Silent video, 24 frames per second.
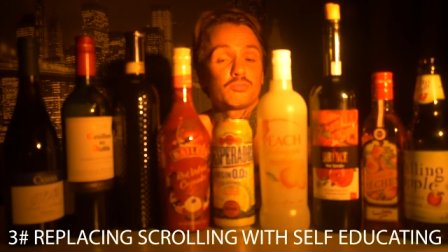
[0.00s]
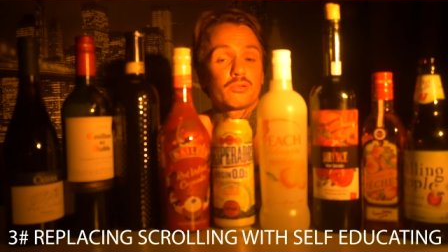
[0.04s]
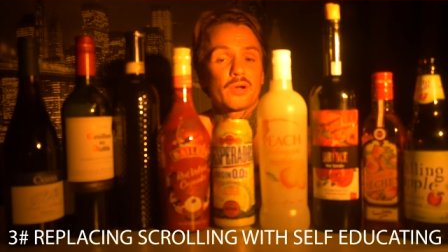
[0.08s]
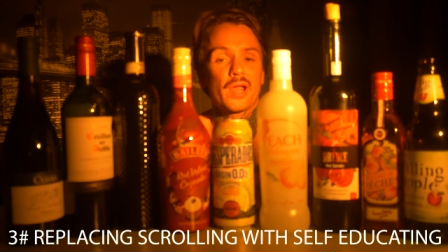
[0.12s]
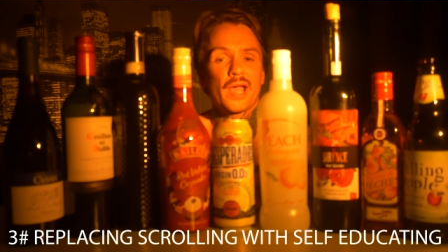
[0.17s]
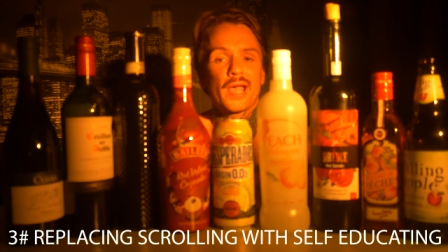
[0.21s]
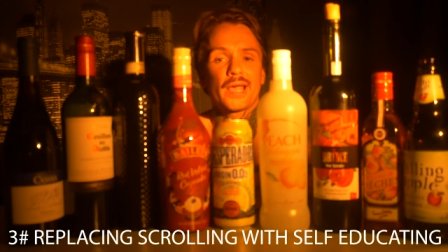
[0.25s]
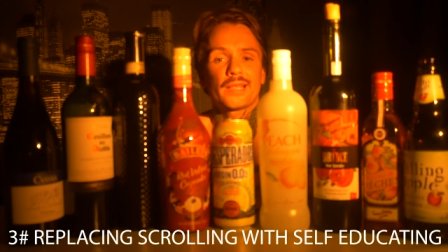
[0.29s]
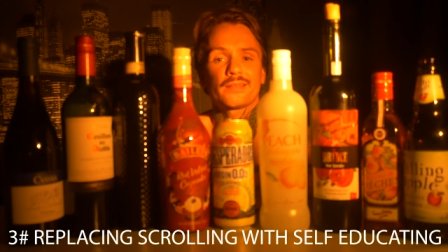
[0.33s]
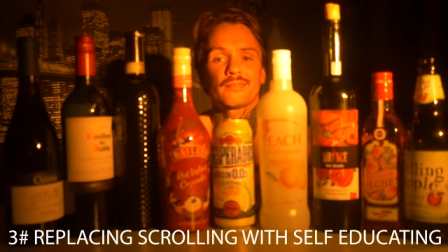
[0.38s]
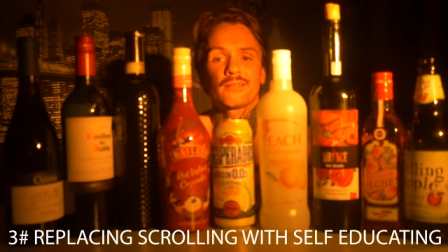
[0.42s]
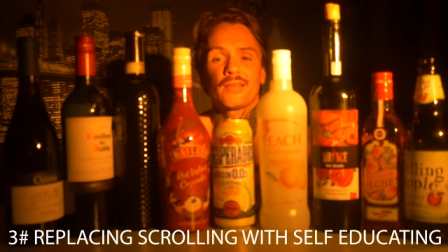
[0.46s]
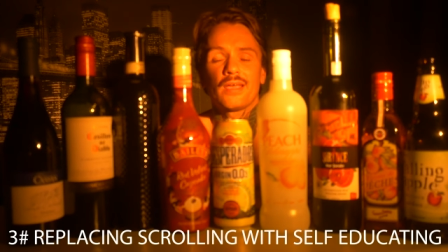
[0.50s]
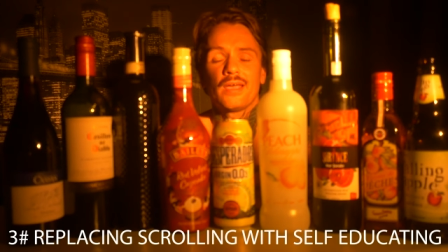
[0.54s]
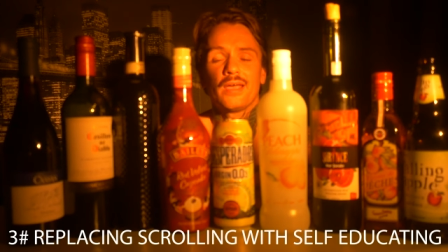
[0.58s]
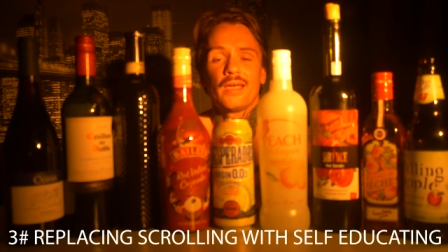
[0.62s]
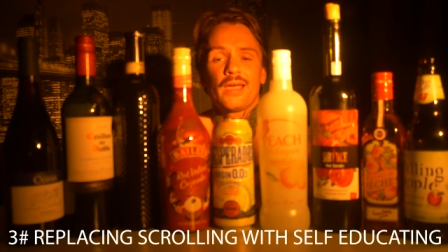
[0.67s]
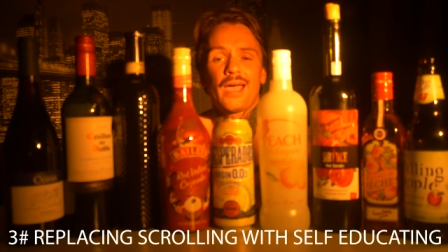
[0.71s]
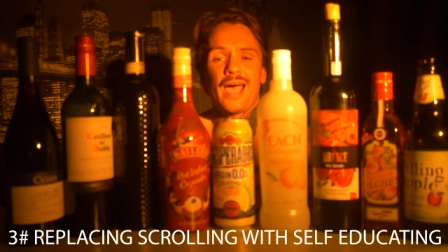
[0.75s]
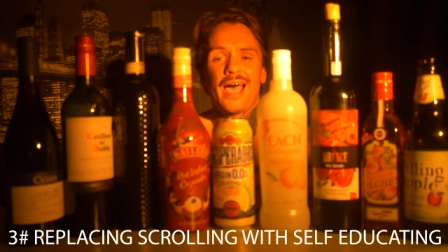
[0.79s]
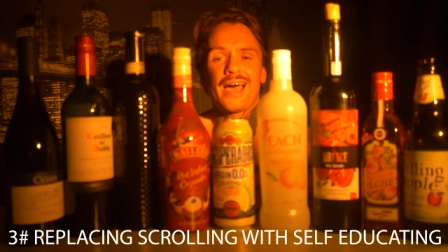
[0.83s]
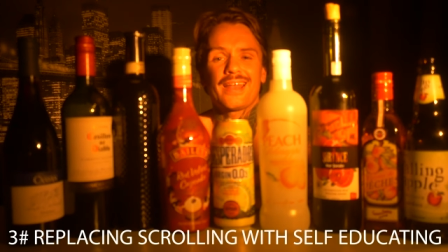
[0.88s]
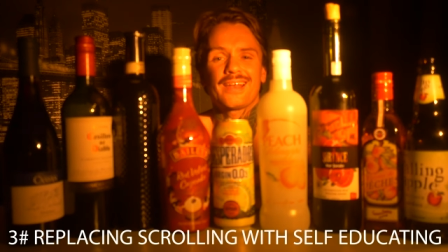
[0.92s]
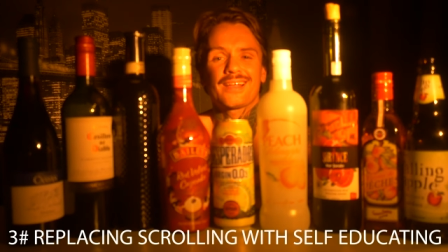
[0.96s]
Brand,
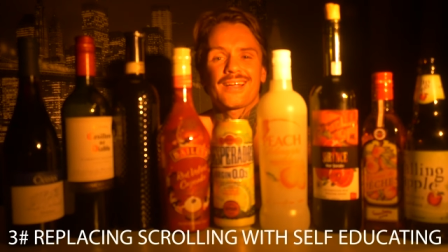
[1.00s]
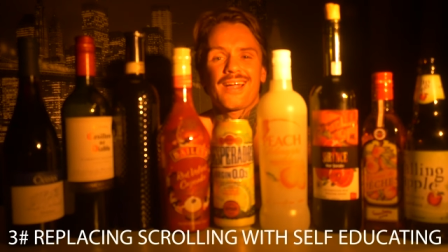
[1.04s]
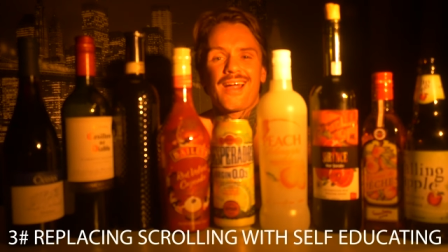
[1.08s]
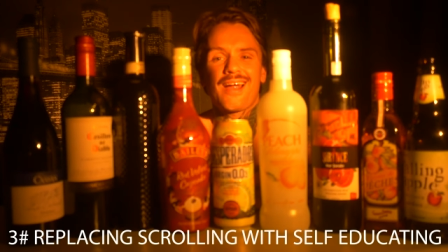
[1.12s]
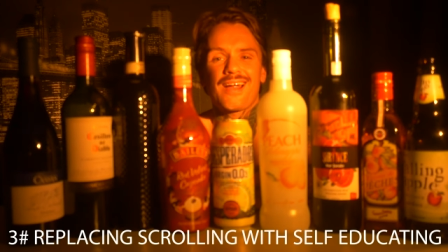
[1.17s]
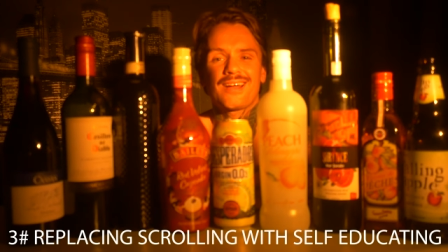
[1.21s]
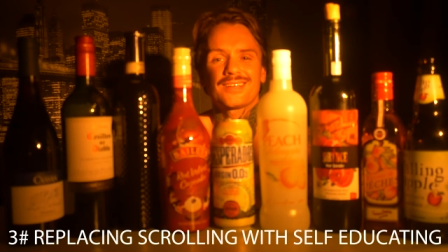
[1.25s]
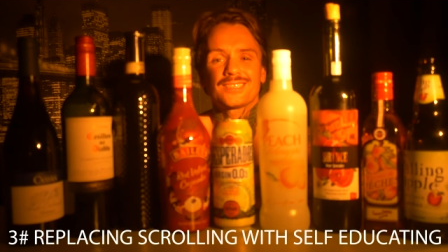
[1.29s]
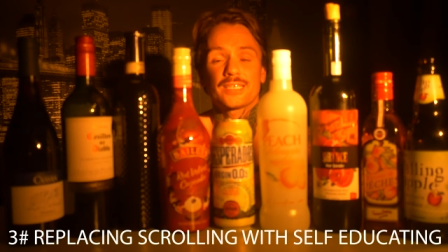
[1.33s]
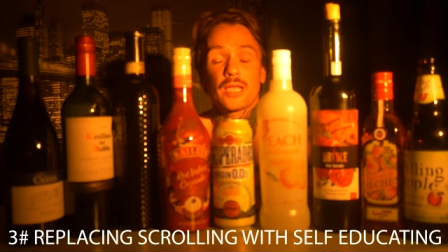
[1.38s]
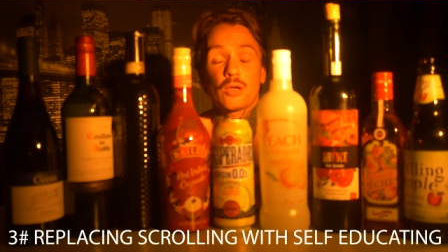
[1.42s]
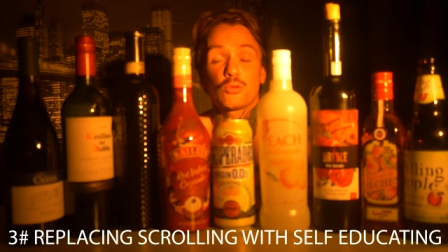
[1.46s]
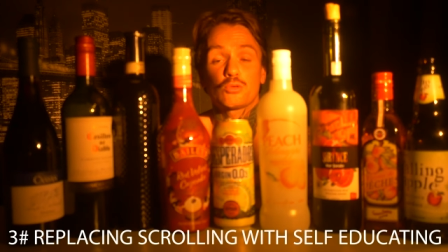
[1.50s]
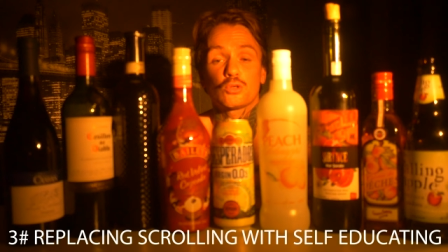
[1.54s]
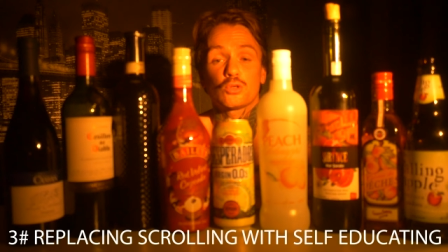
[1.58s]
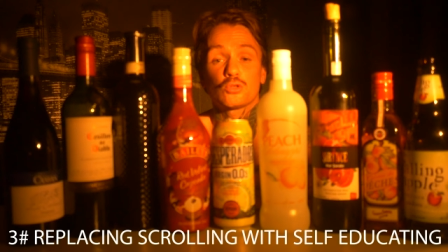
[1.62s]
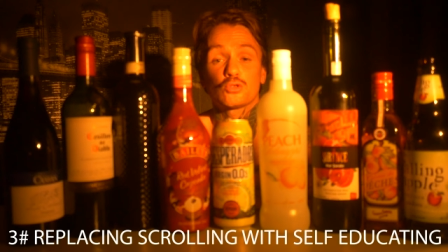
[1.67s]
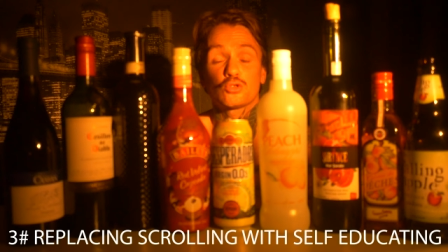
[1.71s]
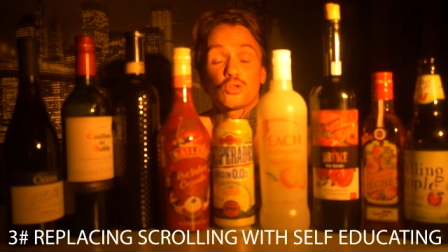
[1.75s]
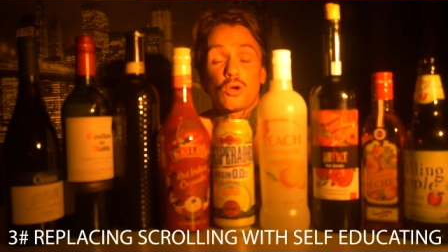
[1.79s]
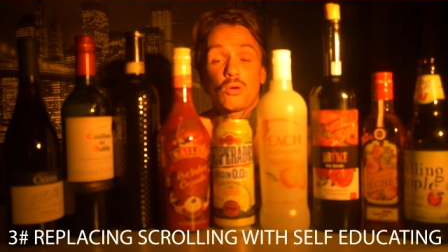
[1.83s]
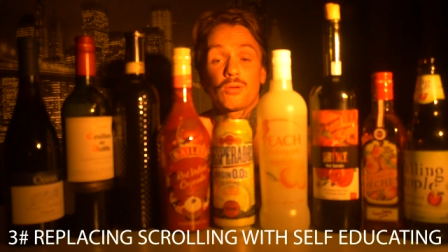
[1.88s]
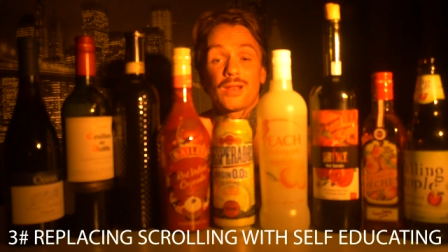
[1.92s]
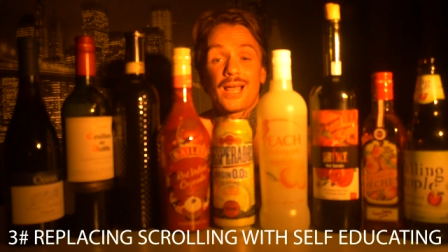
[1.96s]
Allen Carr's How to
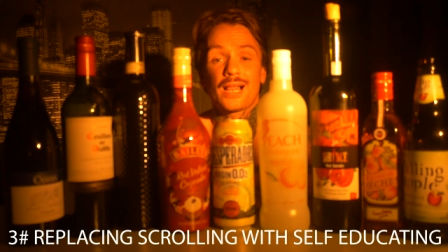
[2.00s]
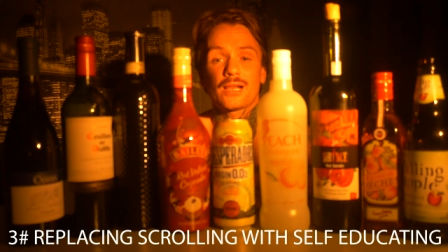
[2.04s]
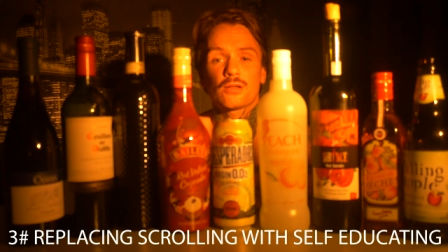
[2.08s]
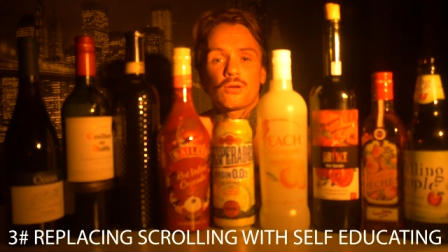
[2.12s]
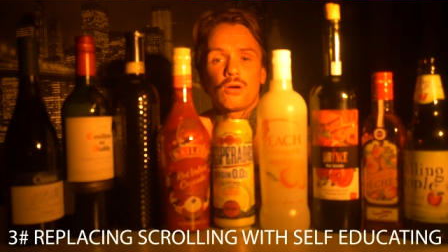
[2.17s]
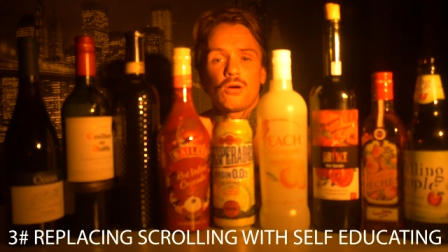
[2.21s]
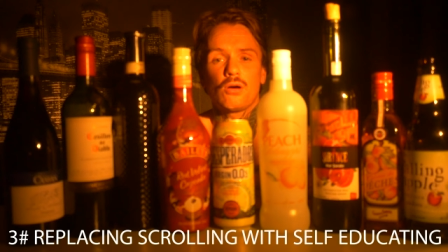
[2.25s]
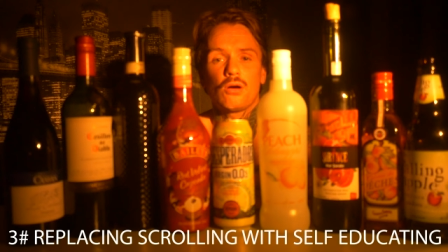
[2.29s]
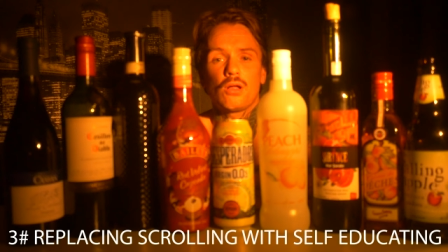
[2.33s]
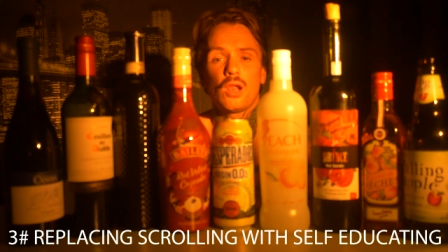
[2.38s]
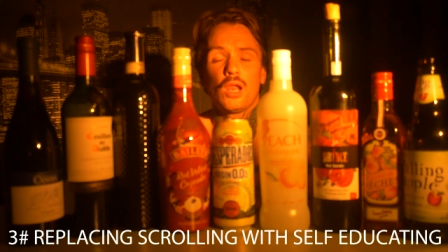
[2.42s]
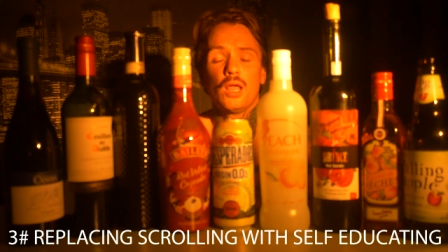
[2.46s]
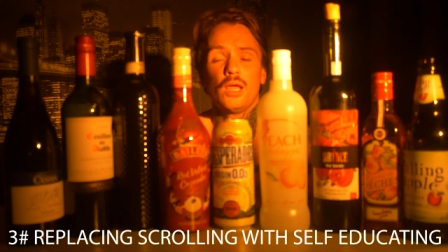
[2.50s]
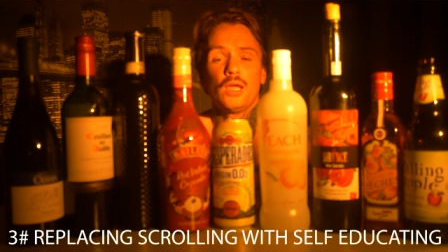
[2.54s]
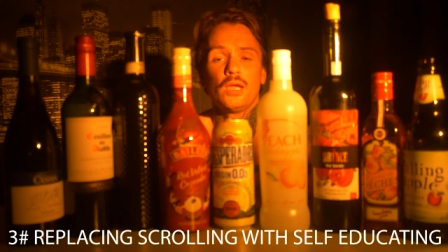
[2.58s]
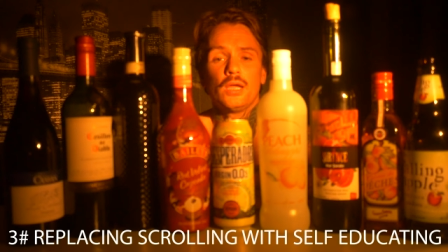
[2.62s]
Control Alcohol.